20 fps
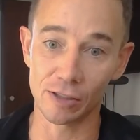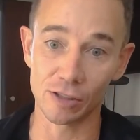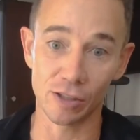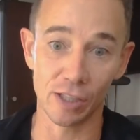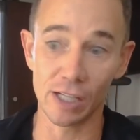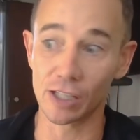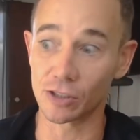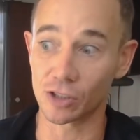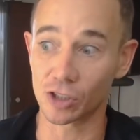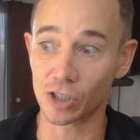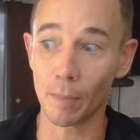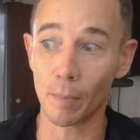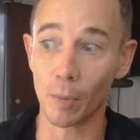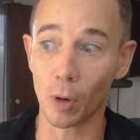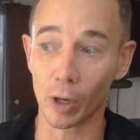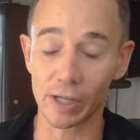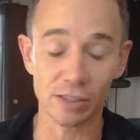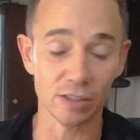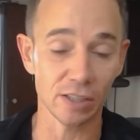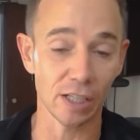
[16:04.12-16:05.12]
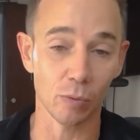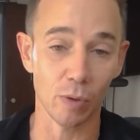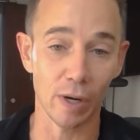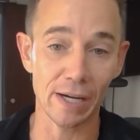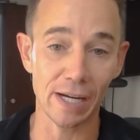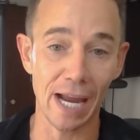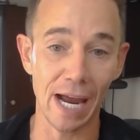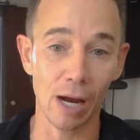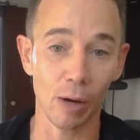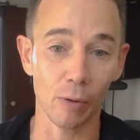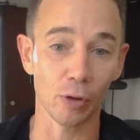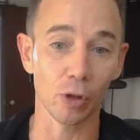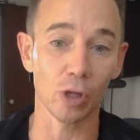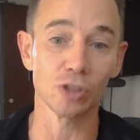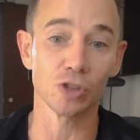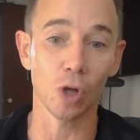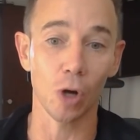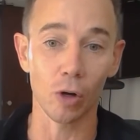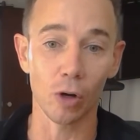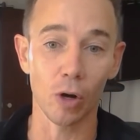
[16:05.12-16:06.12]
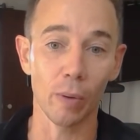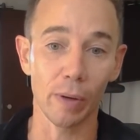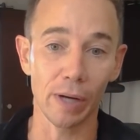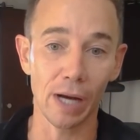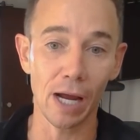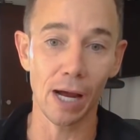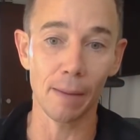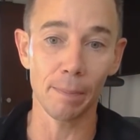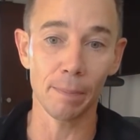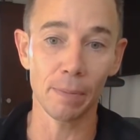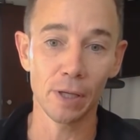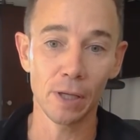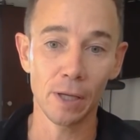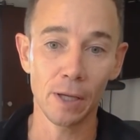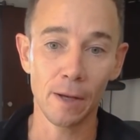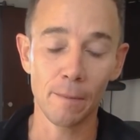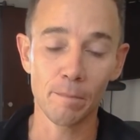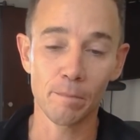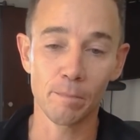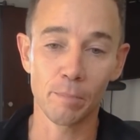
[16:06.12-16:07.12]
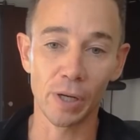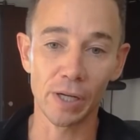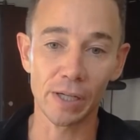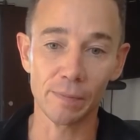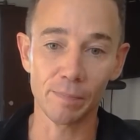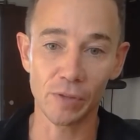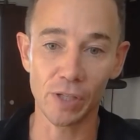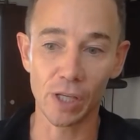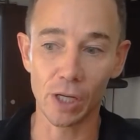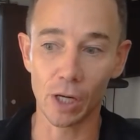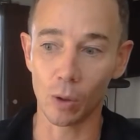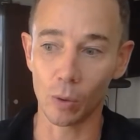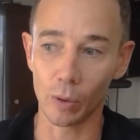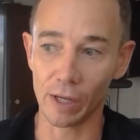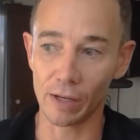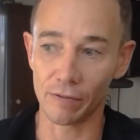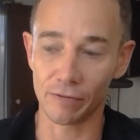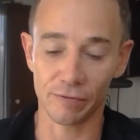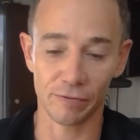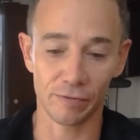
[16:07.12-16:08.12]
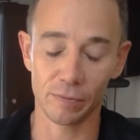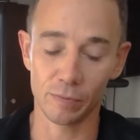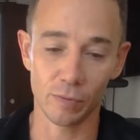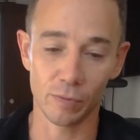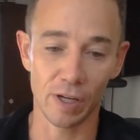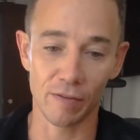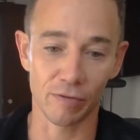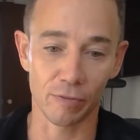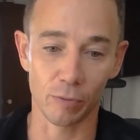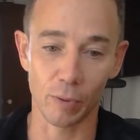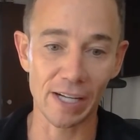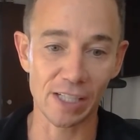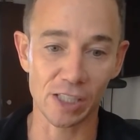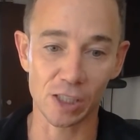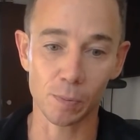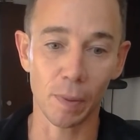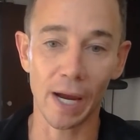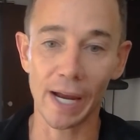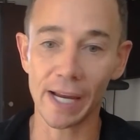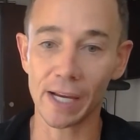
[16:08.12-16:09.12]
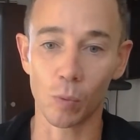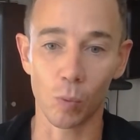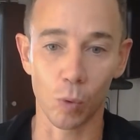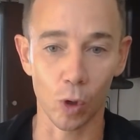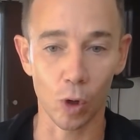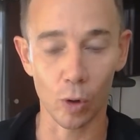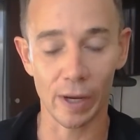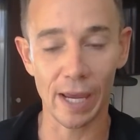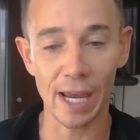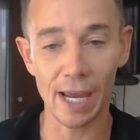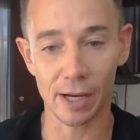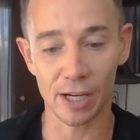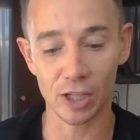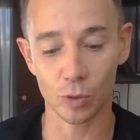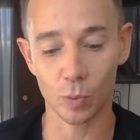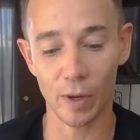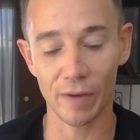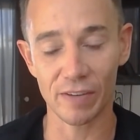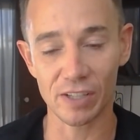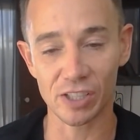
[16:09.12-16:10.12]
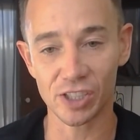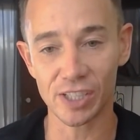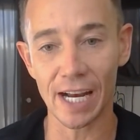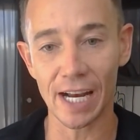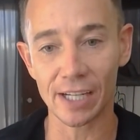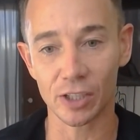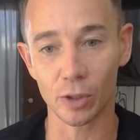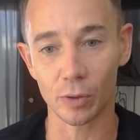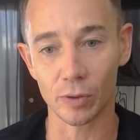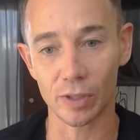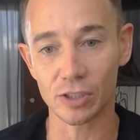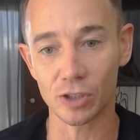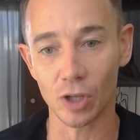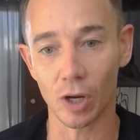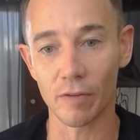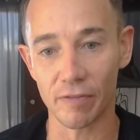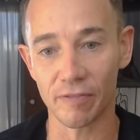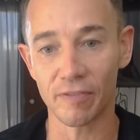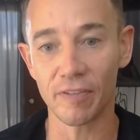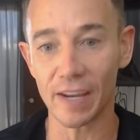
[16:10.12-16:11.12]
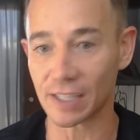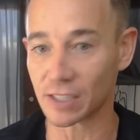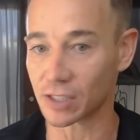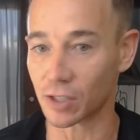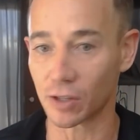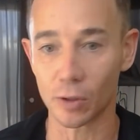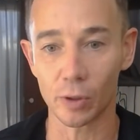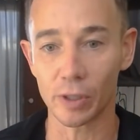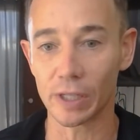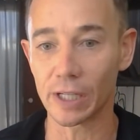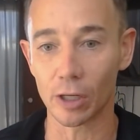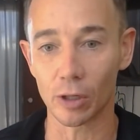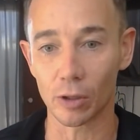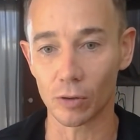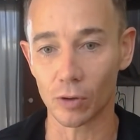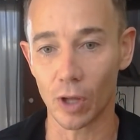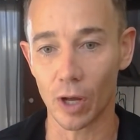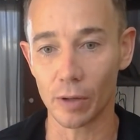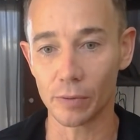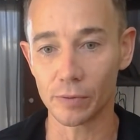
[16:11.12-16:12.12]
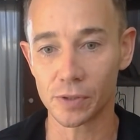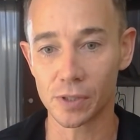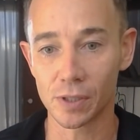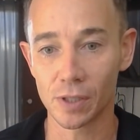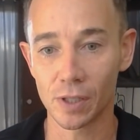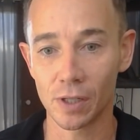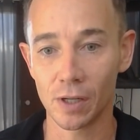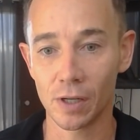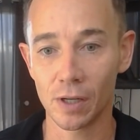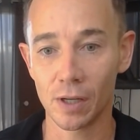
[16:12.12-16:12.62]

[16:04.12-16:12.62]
in, in some markets like right now, there it's all going up. But you know, if if rates spike, we're okay because we have a sector that's on fixed 30 year loans.